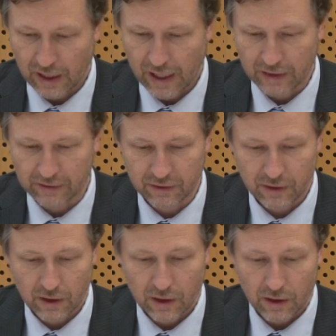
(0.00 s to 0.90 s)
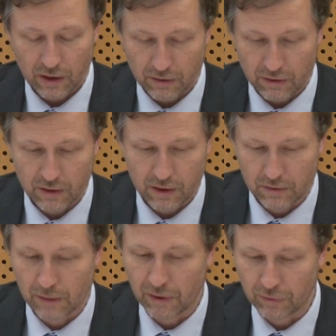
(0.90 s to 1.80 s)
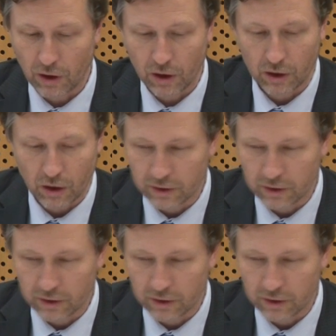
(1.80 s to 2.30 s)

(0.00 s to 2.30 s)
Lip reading: And above all,